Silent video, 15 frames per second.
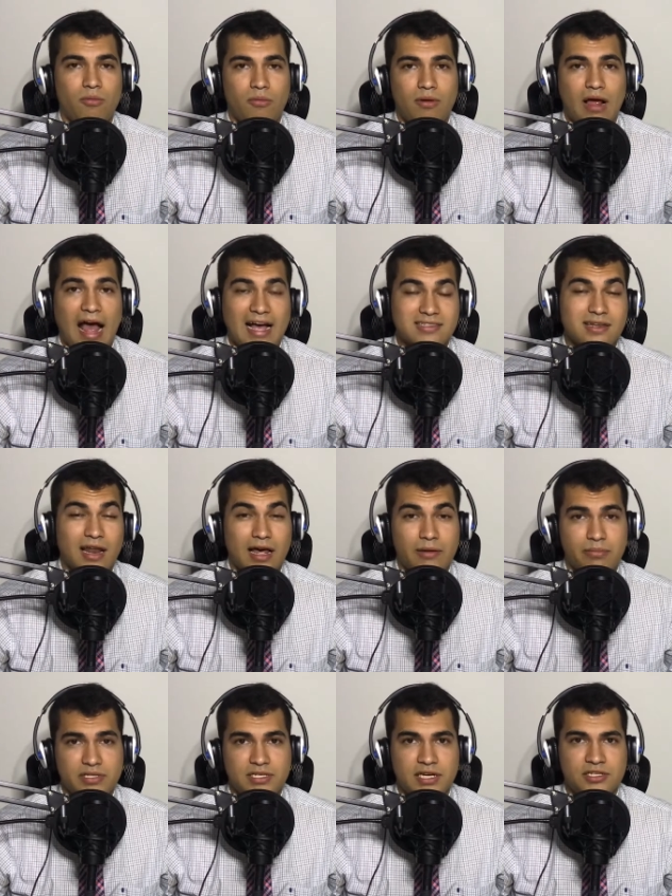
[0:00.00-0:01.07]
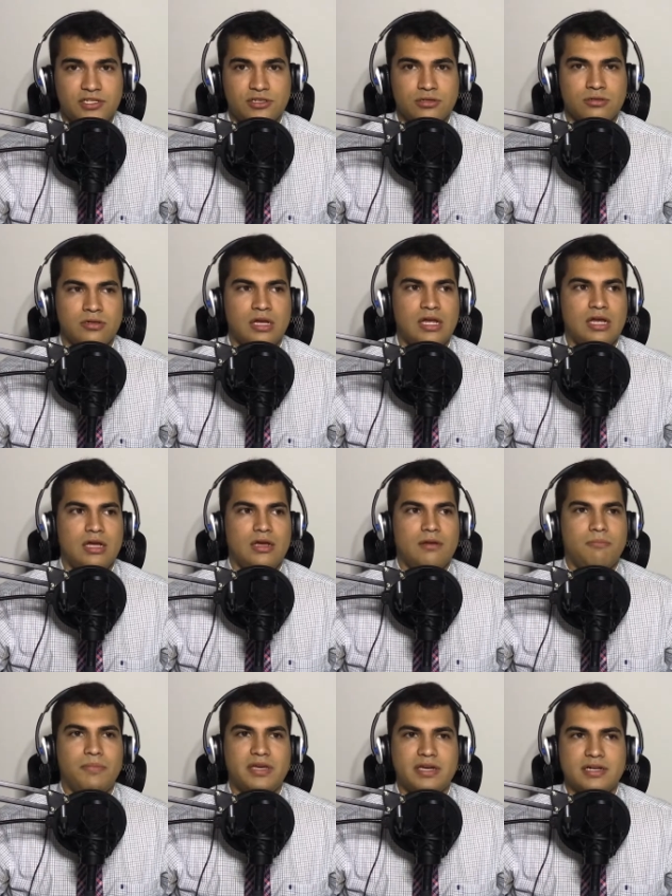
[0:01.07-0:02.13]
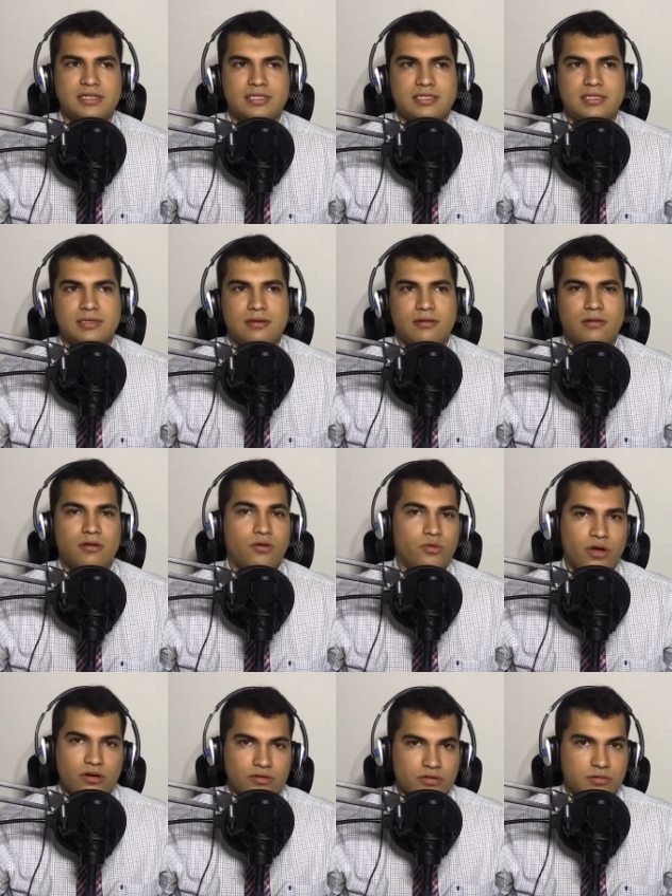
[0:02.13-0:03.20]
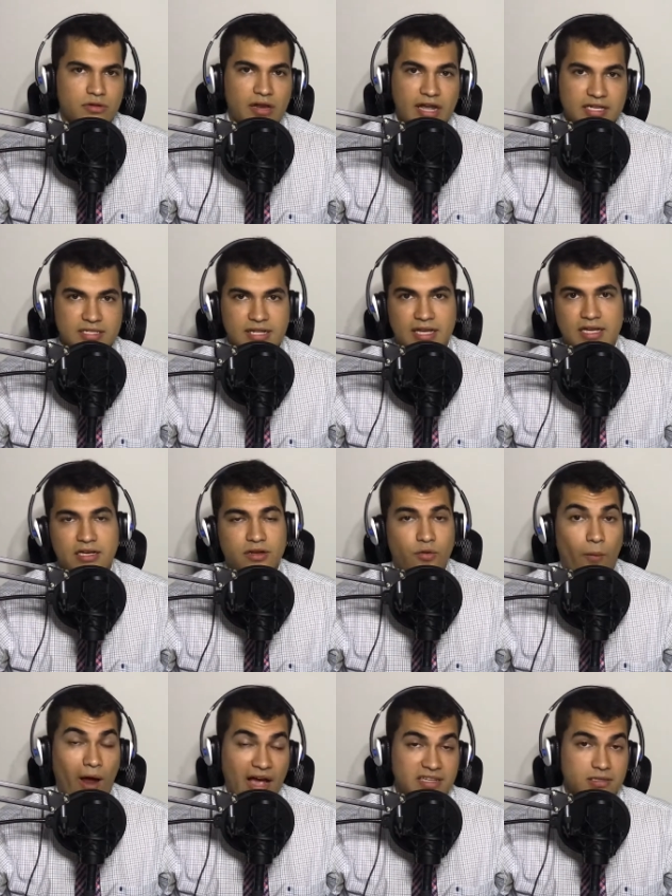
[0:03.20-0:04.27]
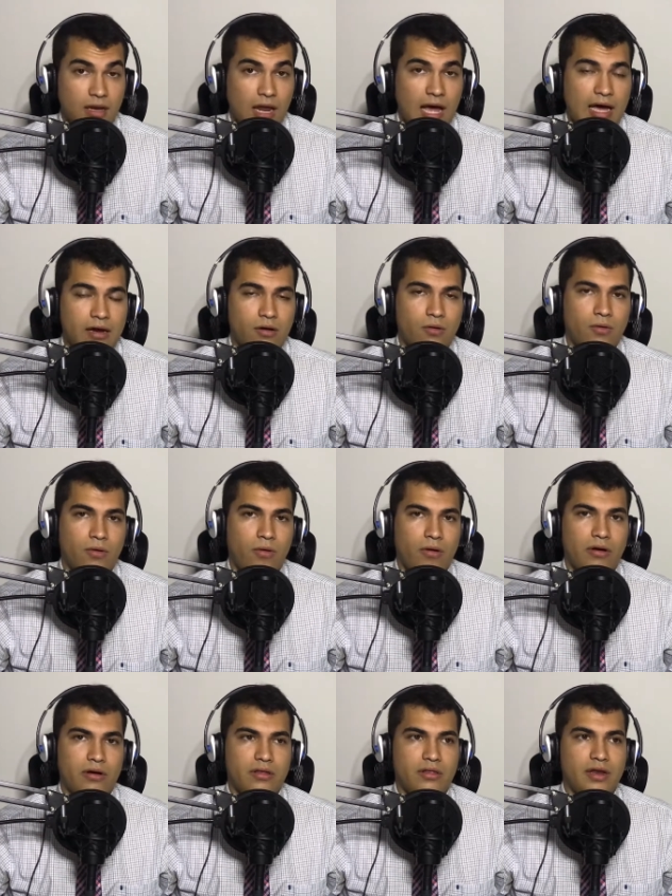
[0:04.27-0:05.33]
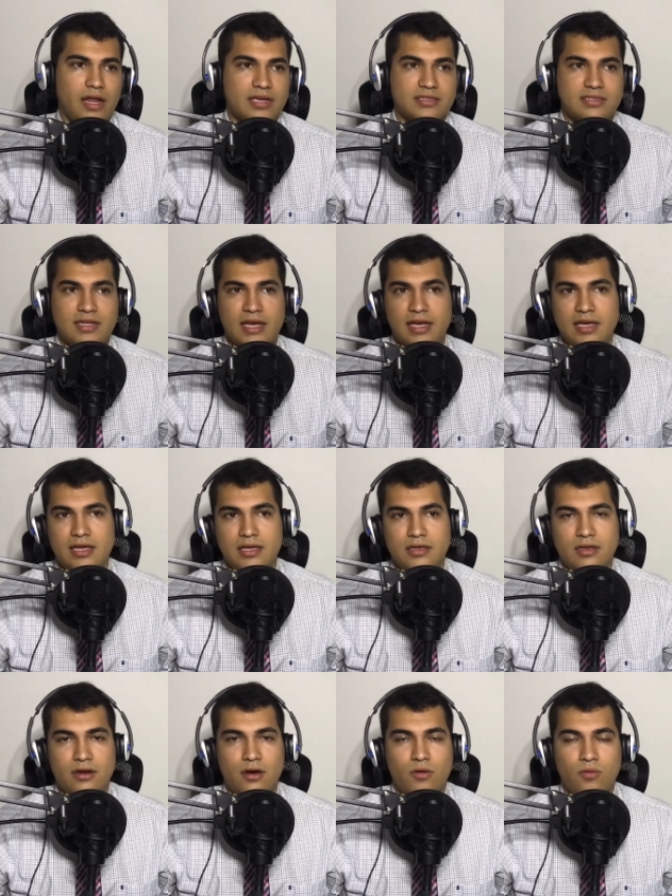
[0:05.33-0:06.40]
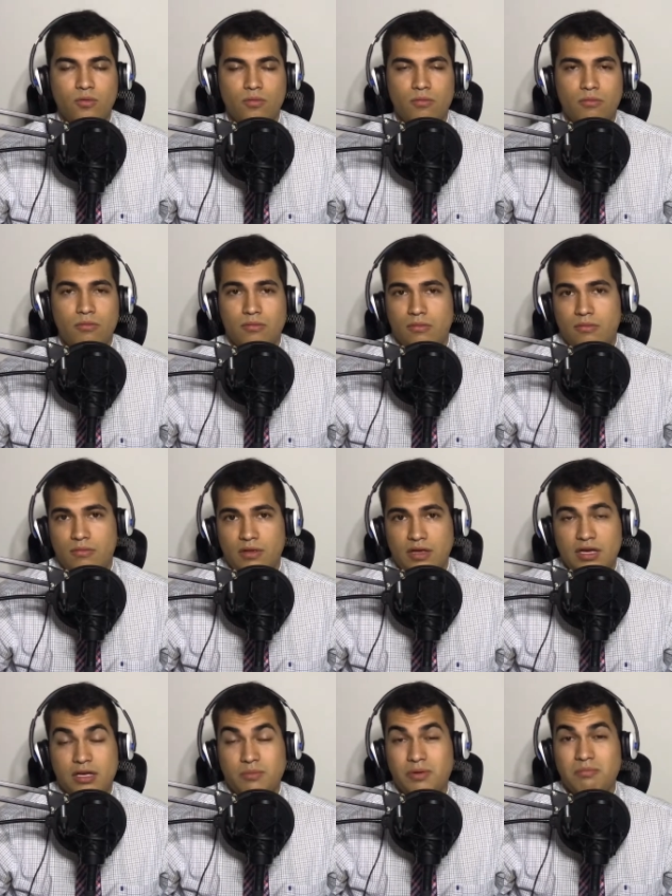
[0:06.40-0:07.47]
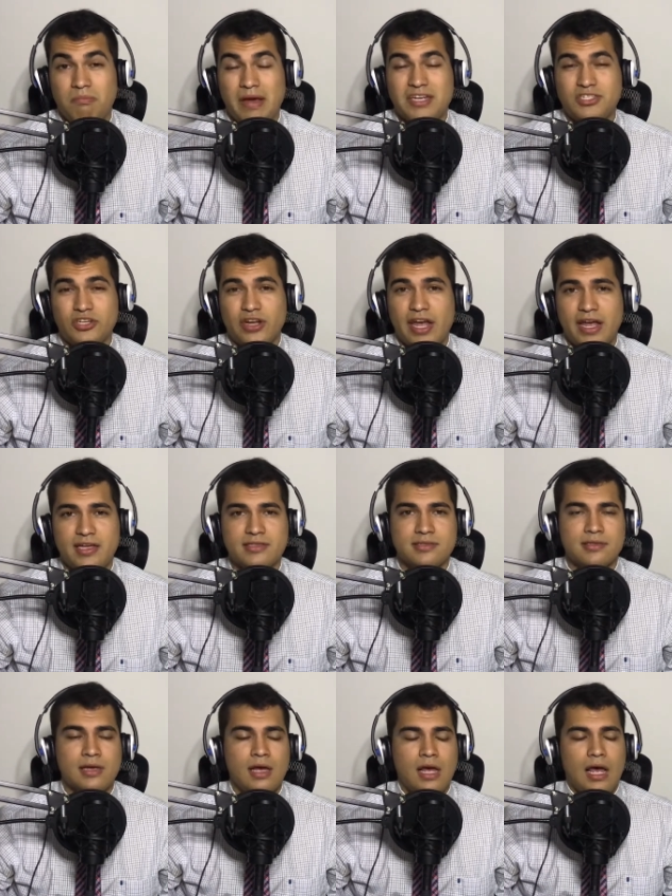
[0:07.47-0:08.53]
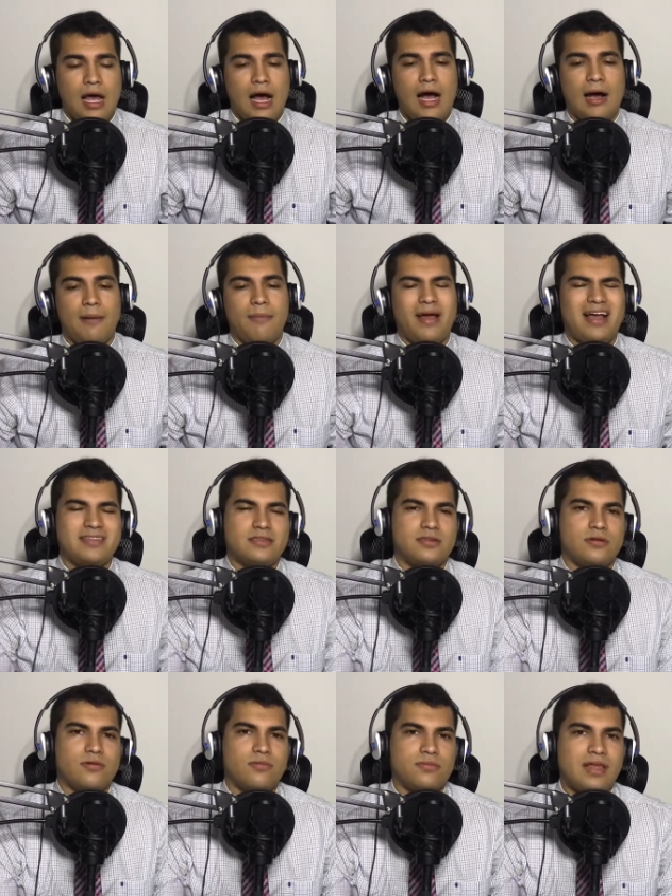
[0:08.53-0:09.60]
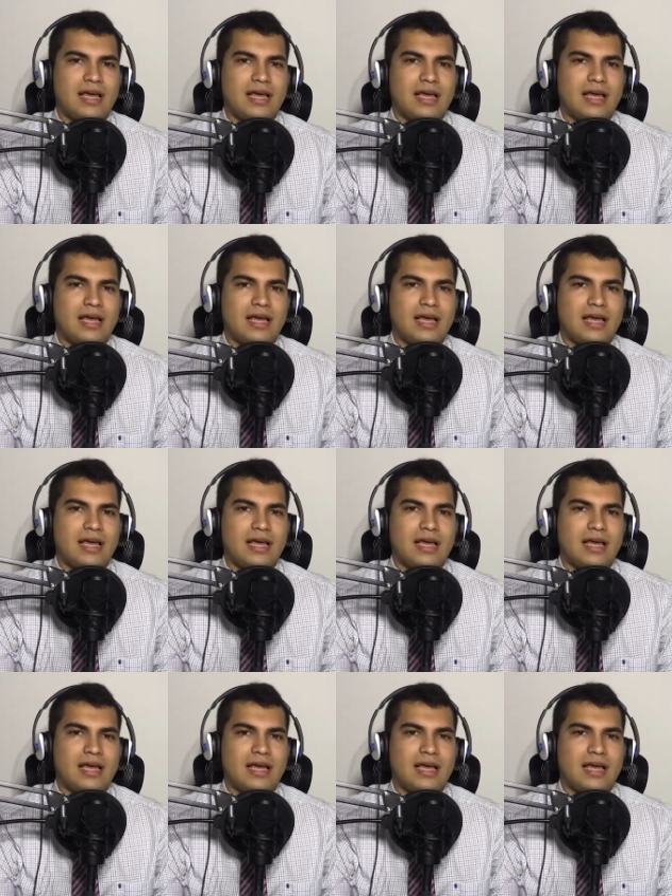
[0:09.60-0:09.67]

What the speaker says: has a lot of potential, because who knows, the next day it could rise a lot, or the next day, it could be major gains. And so